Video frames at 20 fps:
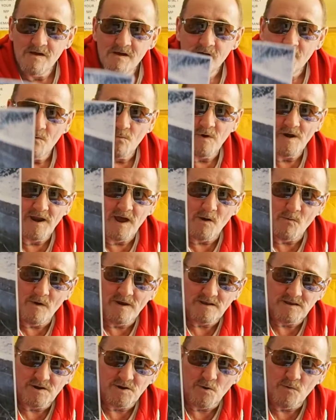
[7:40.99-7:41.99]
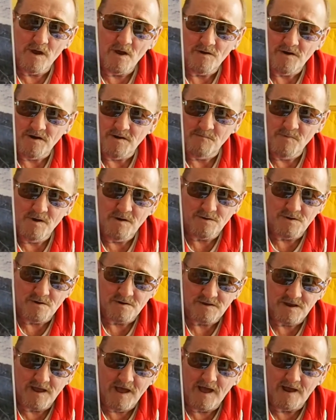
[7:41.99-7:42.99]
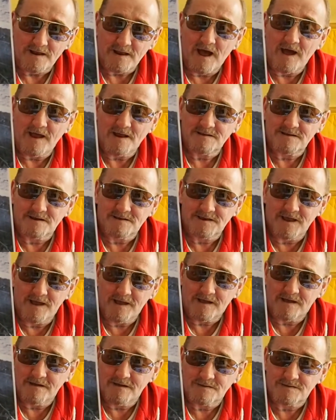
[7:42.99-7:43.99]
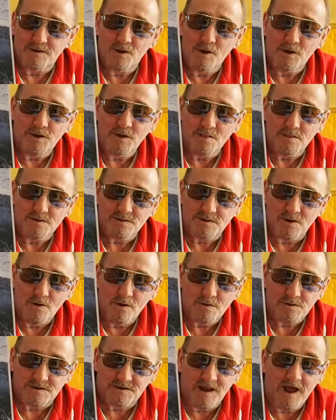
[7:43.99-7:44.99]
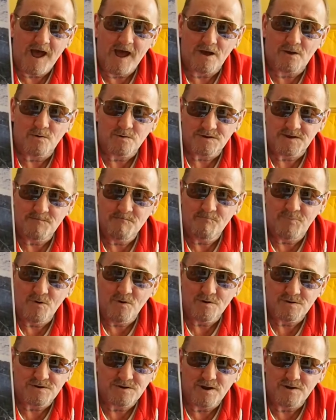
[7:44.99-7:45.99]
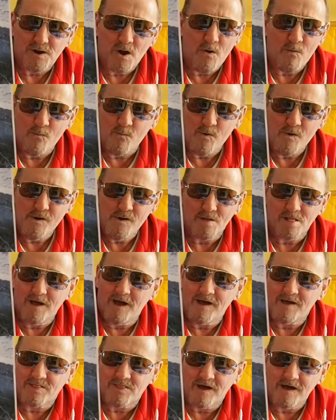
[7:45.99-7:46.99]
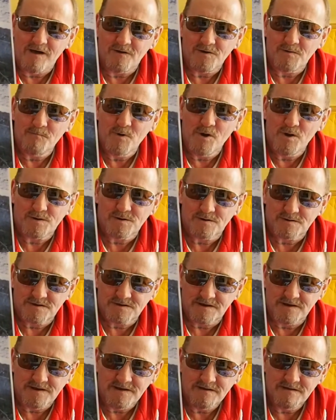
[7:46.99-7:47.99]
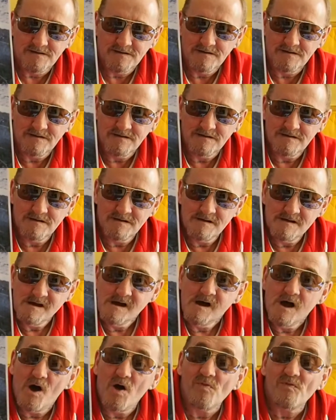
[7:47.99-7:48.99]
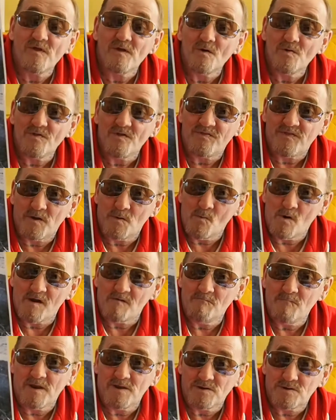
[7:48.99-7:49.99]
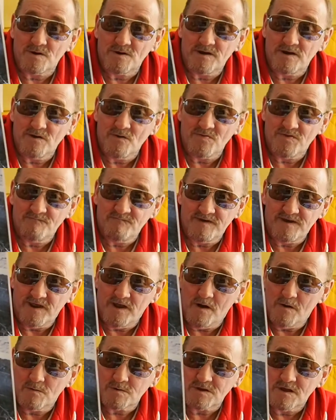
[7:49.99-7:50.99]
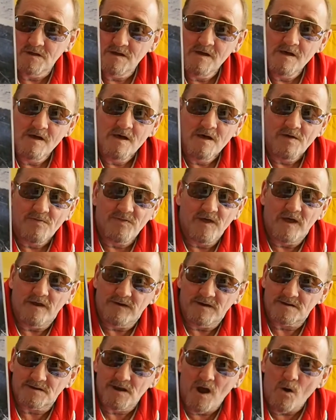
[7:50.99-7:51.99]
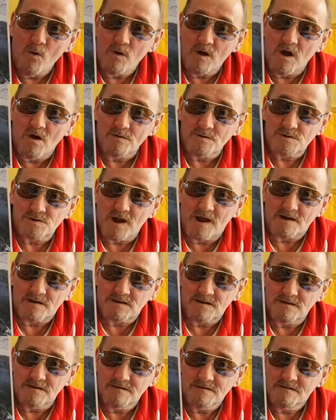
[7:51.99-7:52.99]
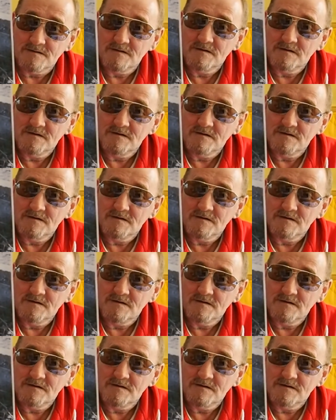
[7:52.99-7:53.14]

when I went to do it on an emergency, I had to take the circular saw, start cutting boards. You don't work like that on emergency. And the other thing, what I've mentioned in other videos, there is no contractor